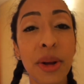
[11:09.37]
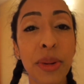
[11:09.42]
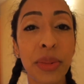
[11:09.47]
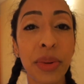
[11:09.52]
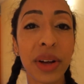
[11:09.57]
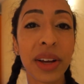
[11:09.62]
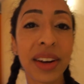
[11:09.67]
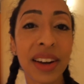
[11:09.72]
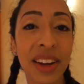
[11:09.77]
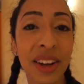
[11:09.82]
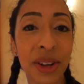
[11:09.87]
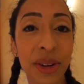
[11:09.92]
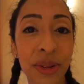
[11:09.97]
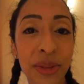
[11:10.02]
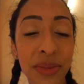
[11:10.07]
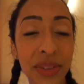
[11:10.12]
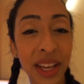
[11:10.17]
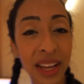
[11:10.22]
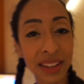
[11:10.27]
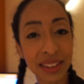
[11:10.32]
But
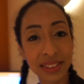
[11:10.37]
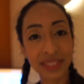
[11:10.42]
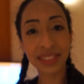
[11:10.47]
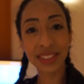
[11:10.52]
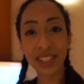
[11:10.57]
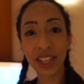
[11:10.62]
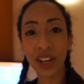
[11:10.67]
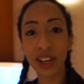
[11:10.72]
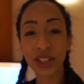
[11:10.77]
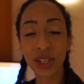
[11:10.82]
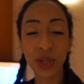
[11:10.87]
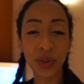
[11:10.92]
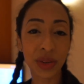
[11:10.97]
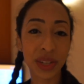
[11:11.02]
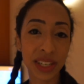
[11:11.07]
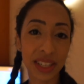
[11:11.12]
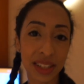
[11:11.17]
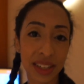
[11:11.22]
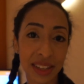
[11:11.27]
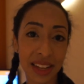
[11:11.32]
um yeah, so I just
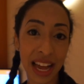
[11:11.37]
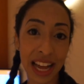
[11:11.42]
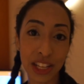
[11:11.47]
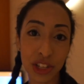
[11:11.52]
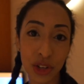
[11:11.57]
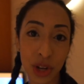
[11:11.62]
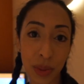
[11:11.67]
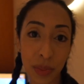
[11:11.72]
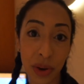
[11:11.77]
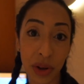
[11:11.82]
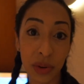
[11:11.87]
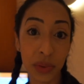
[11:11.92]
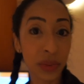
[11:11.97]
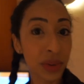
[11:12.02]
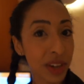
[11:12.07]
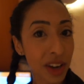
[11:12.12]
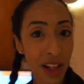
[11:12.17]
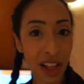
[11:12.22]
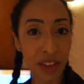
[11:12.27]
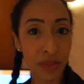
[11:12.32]
wanted to catch you up on
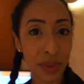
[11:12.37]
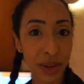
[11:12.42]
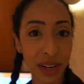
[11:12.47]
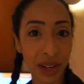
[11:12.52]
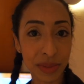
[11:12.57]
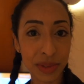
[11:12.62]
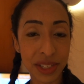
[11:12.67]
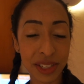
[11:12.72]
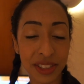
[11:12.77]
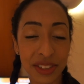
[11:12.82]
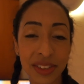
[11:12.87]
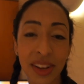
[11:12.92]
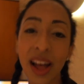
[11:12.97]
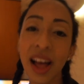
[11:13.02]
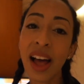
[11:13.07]
what all I've been up to.